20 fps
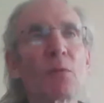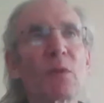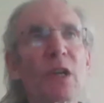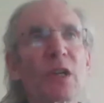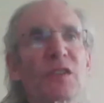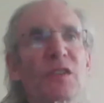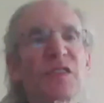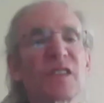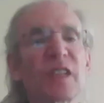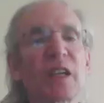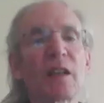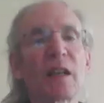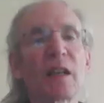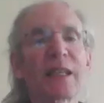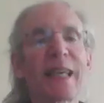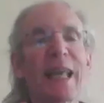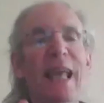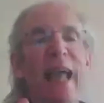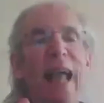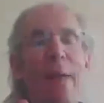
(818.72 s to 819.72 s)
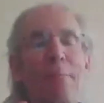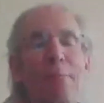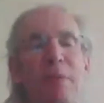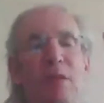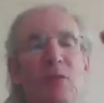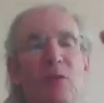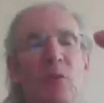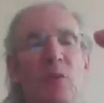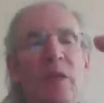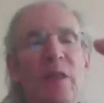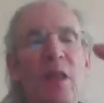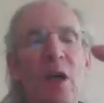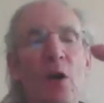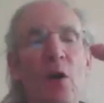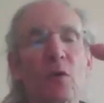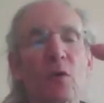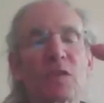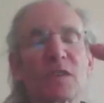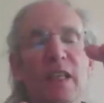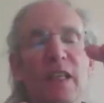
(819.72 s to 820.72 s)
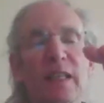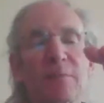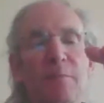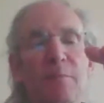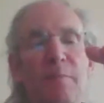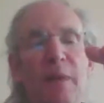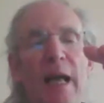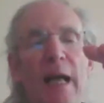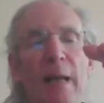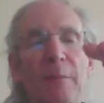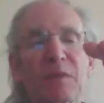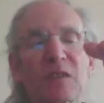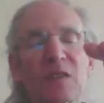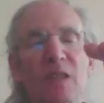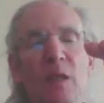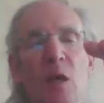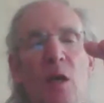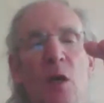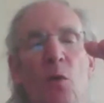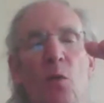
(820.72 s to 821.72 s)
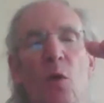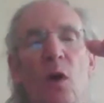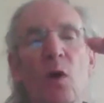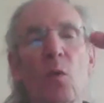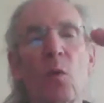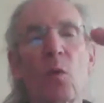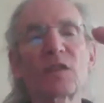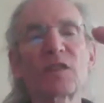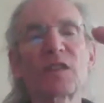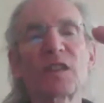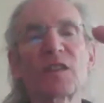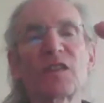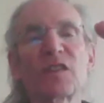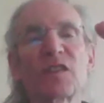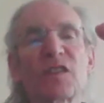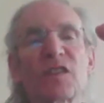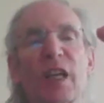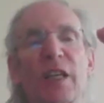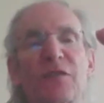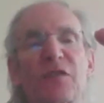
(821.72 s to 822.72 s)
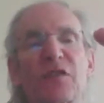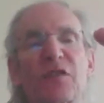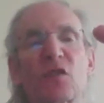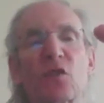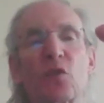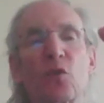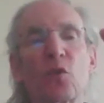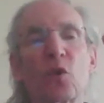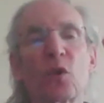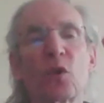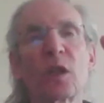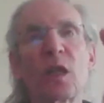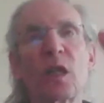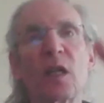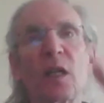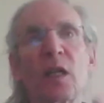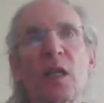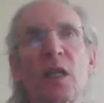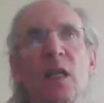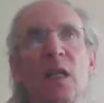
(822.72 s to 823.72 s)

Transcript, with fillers: but there's still a gap between those and Babson. What, what's a safe school?